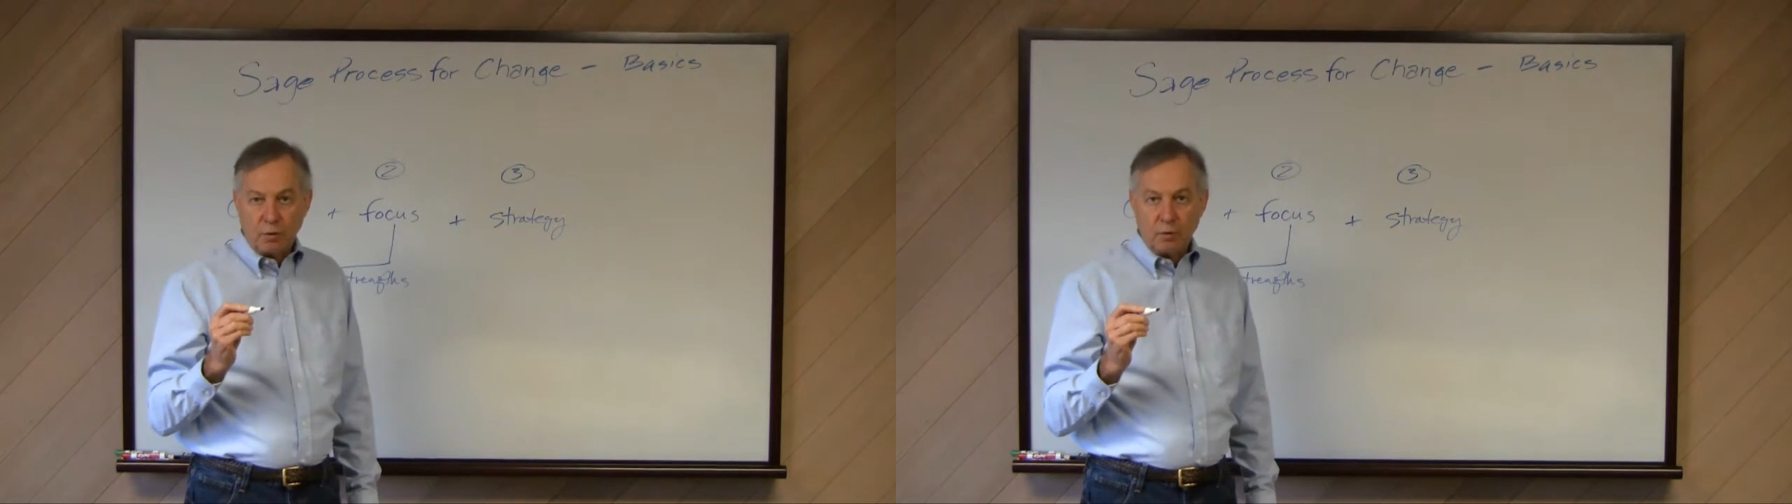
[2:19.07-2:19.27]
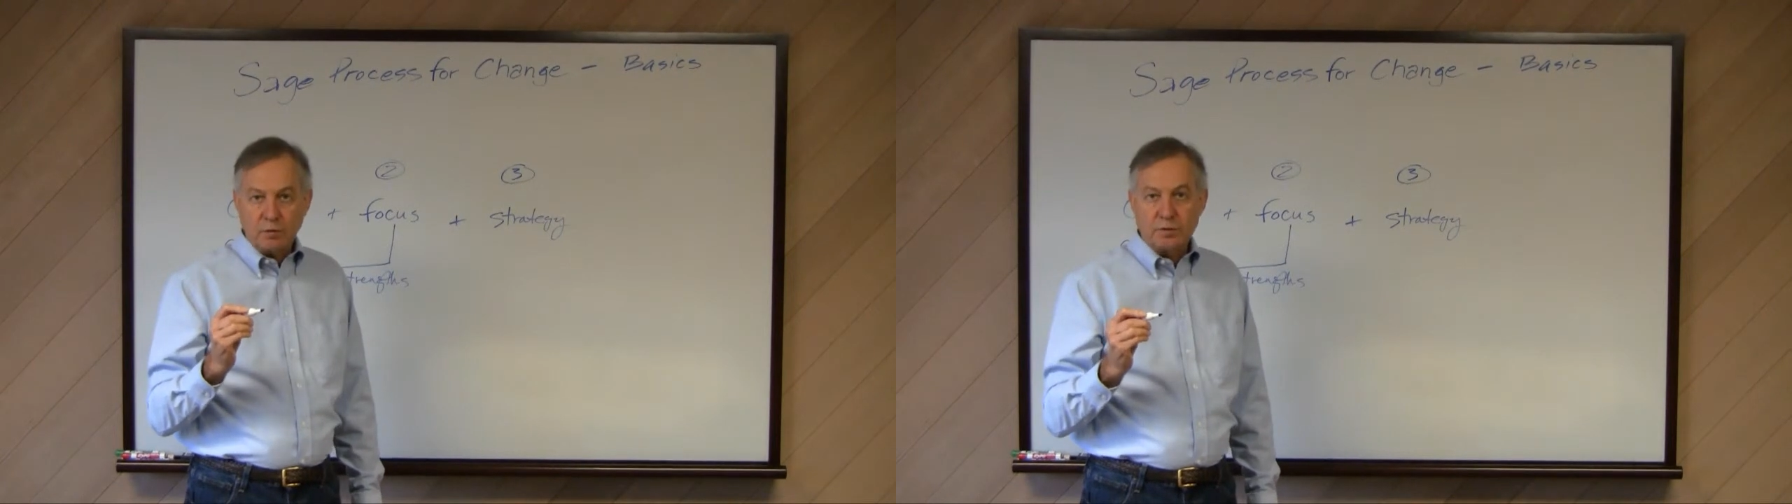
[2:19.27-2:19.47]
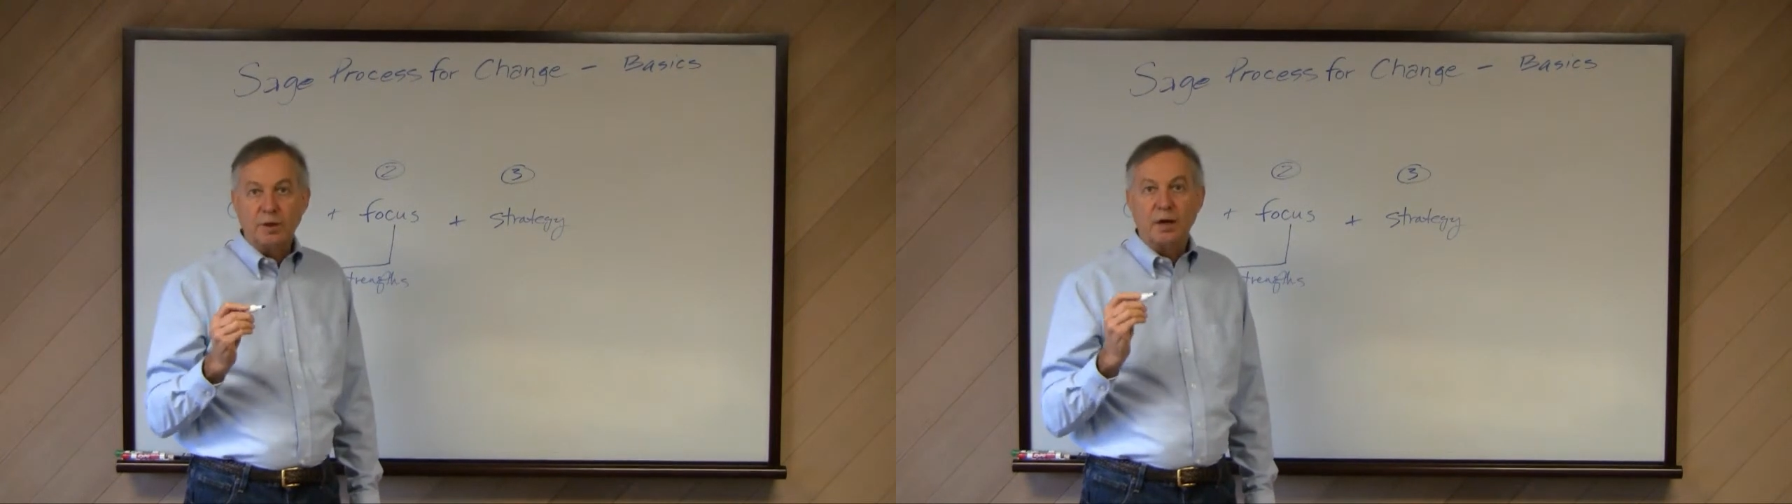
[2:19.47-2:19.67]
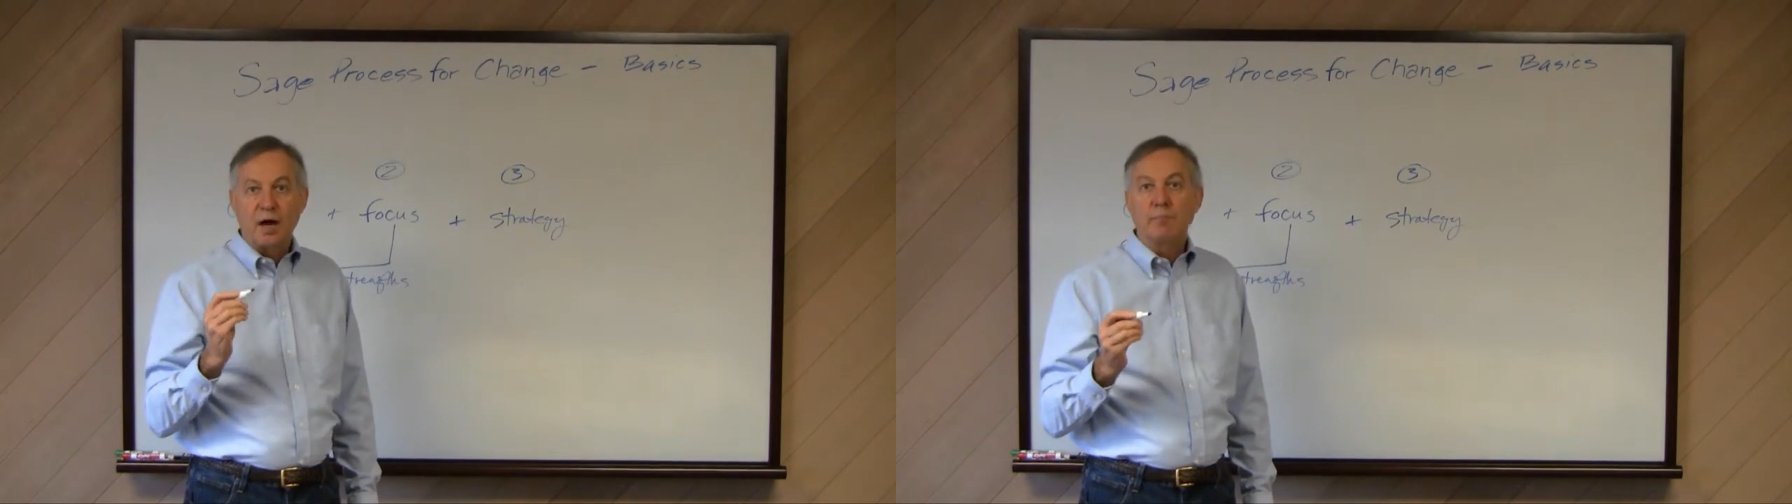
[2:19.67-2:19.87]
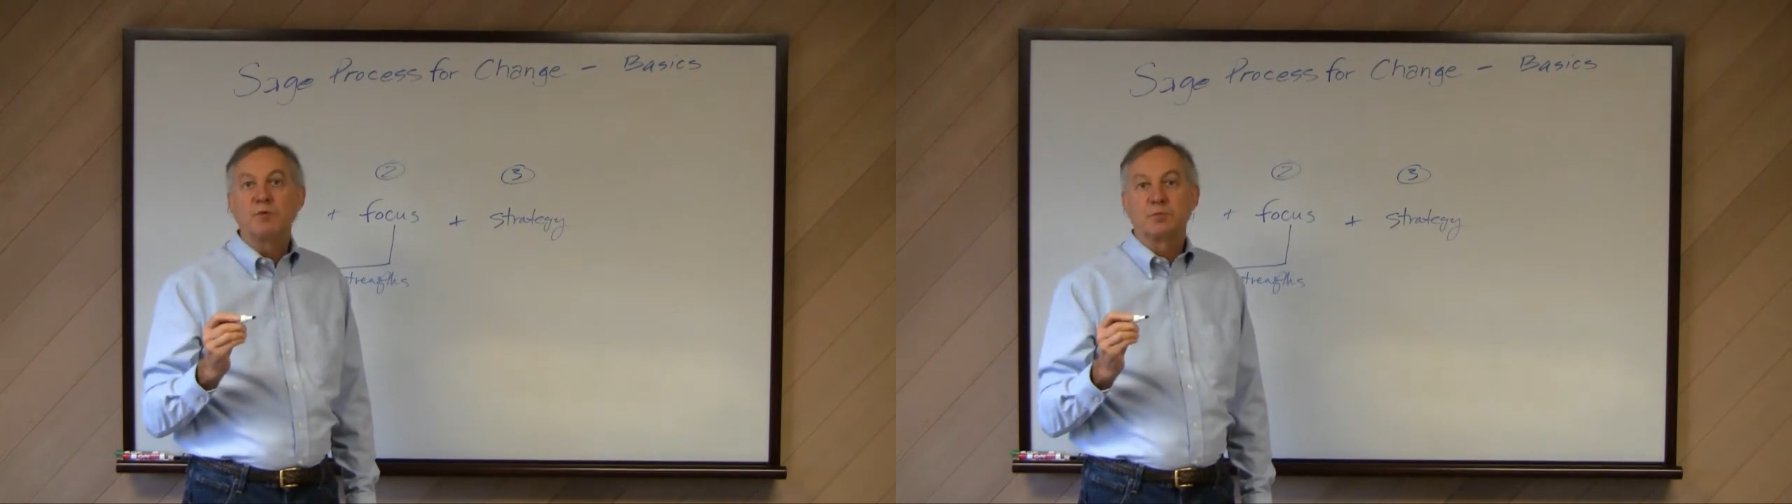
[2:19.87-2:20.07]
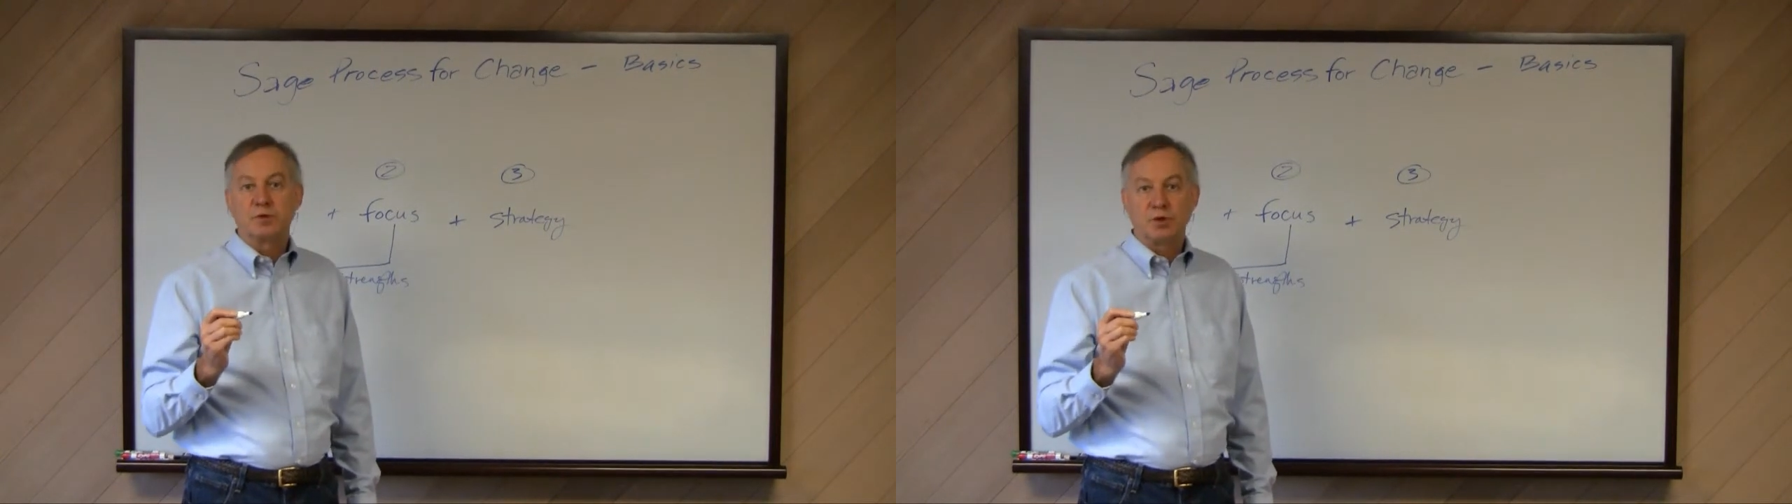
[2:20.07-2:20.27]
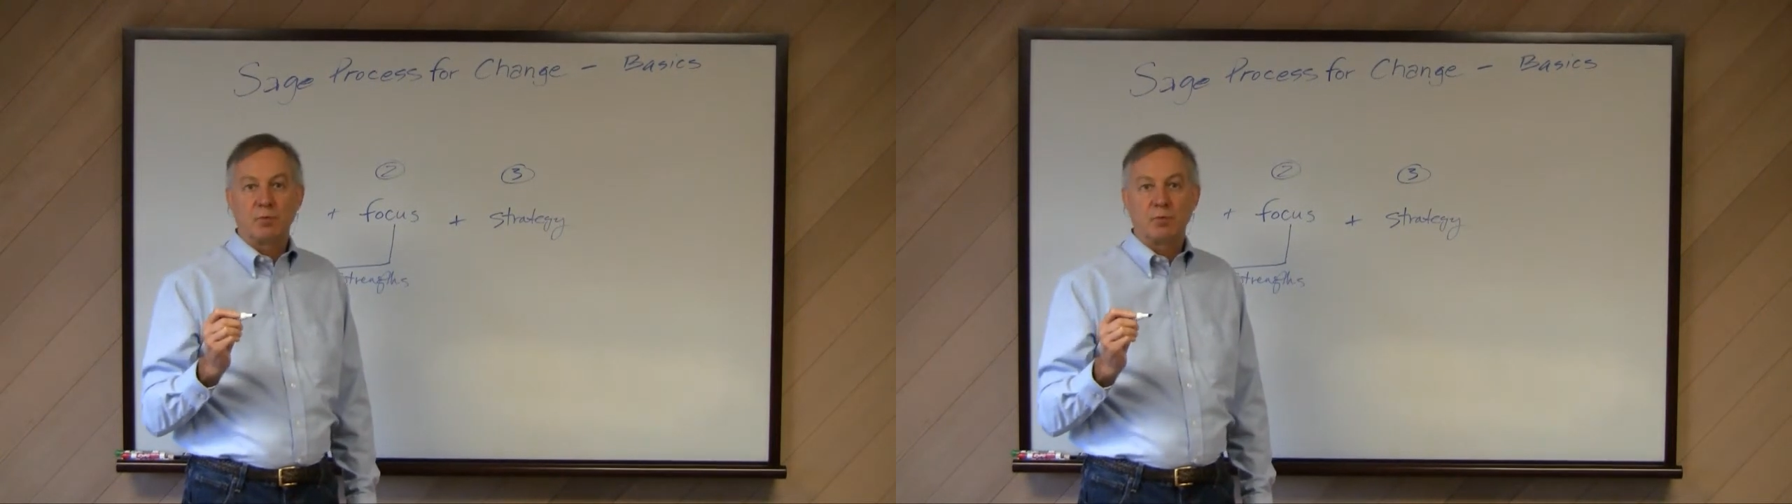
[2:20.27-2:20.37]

goals and accomplish what